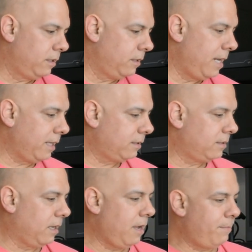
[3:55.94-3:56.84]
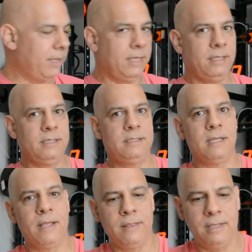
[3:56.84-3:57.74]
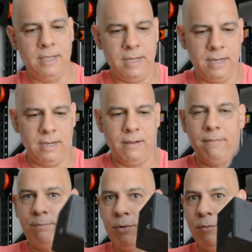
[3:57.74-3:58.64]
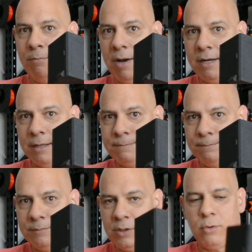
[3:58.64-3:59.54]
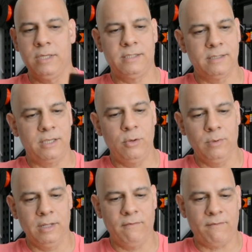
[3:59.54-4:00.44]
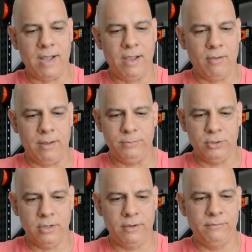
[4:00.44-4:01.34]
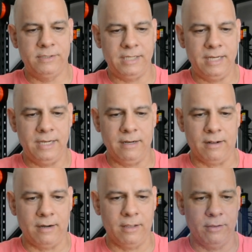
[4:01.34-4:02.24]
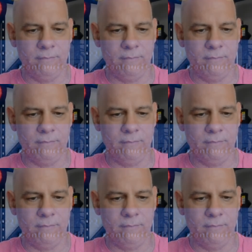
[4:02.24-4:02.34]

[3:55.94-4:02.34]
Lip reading: Next up is the poop bucket. So this is a cute little file. I'm sure you've seen it on other